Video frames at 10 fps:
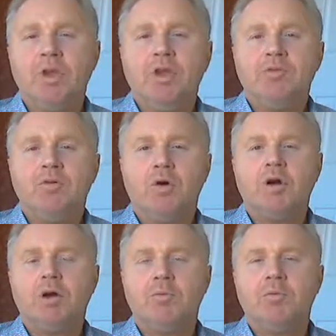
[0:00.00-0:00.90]
So, a
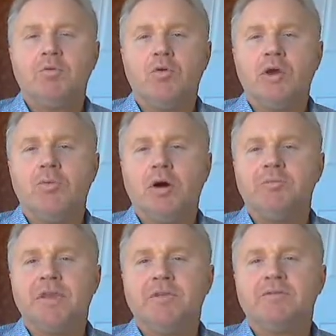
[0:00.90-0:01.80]
couple program
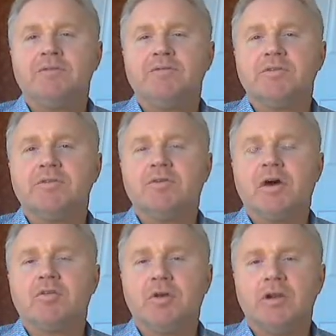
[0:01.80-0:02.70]
updates is first of all,
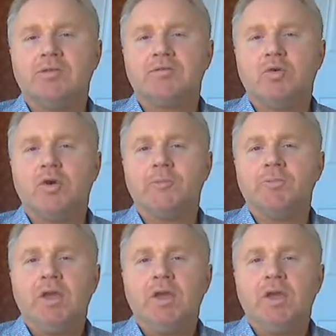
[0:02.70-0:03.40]
credit score.